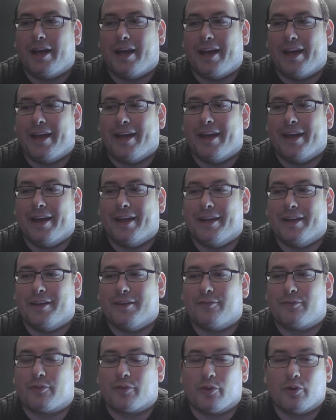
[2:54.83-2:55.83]

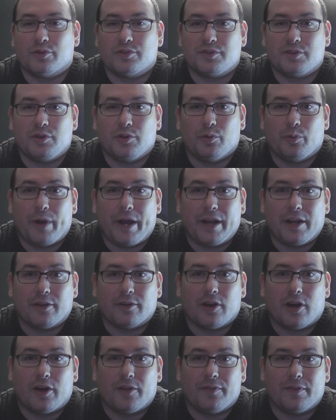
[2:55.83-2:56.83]
And for those of you
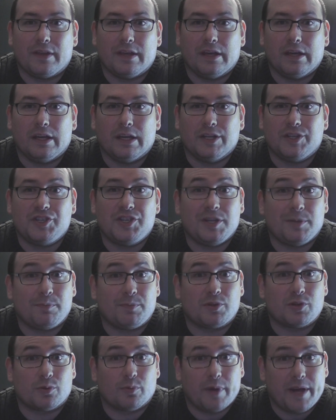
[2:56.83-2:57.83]
waiting on the
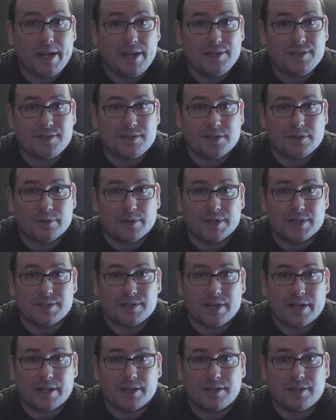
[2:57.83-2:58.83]
Cheap Terrain
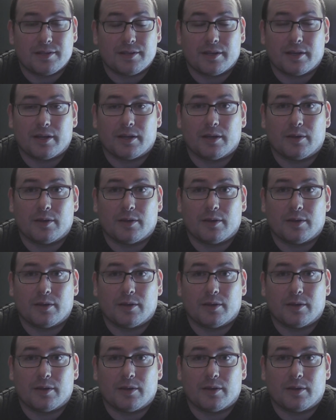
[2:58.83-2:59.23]
series that